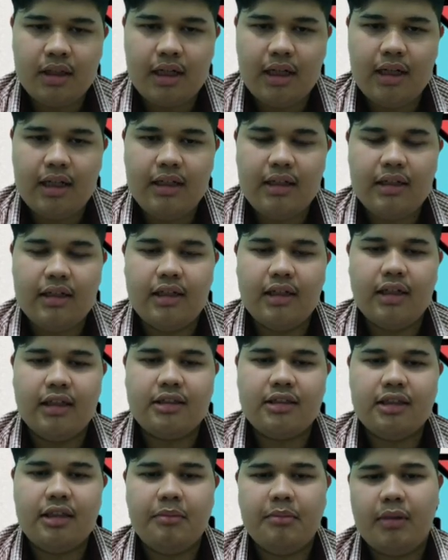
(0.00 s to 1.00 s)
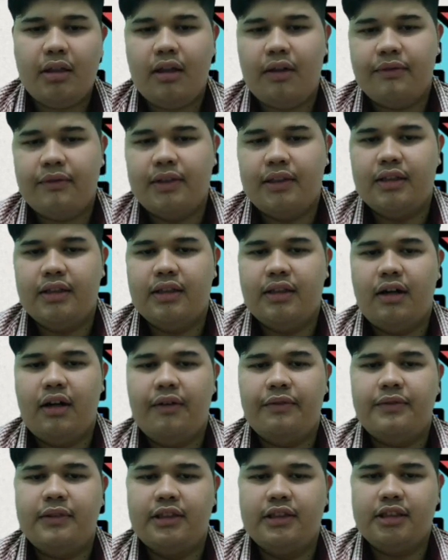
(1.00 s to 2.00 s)
And the example
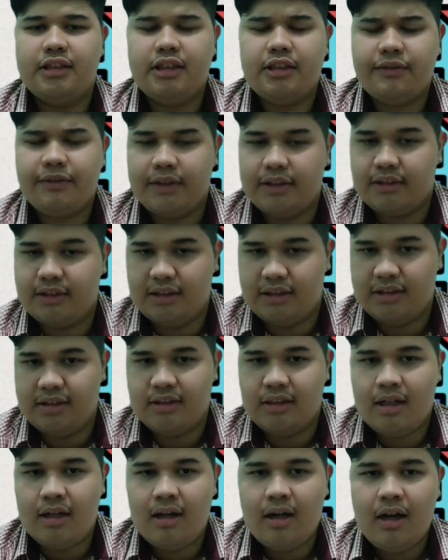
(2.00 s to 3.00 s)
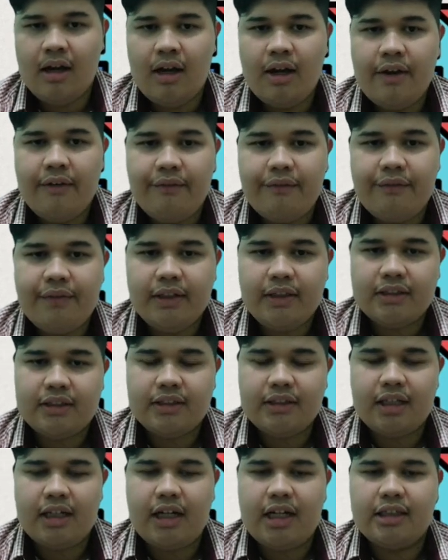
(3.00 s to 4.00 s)
of the service is
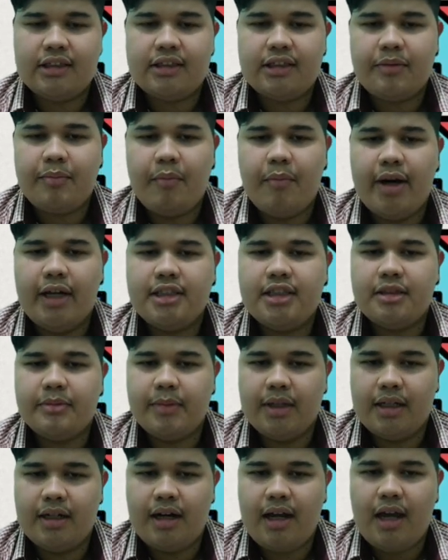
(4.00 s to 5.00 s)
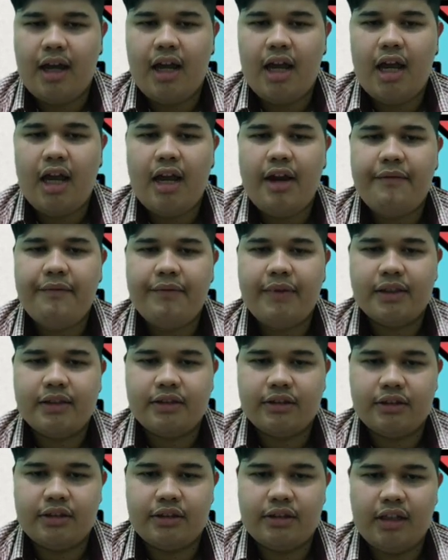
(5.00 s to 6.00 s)
fixed asset management,
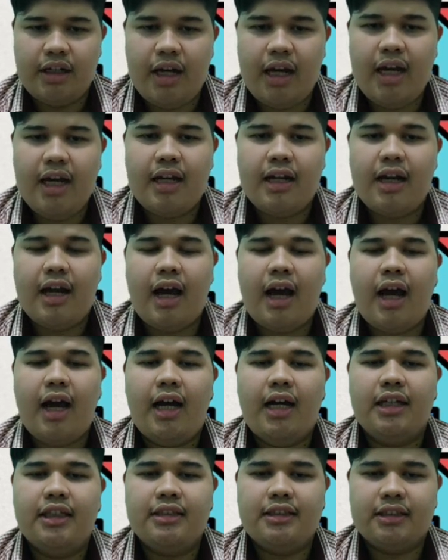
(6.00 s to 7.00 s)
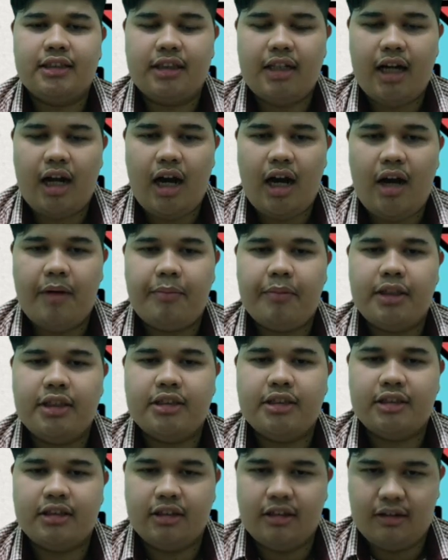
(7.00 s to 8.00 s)
inventory, and asset
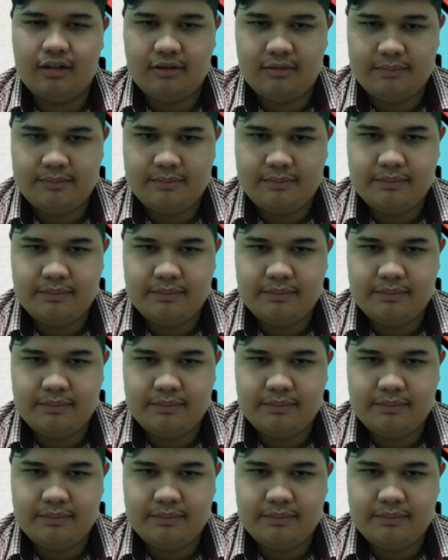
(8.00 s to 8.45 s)
appraisal.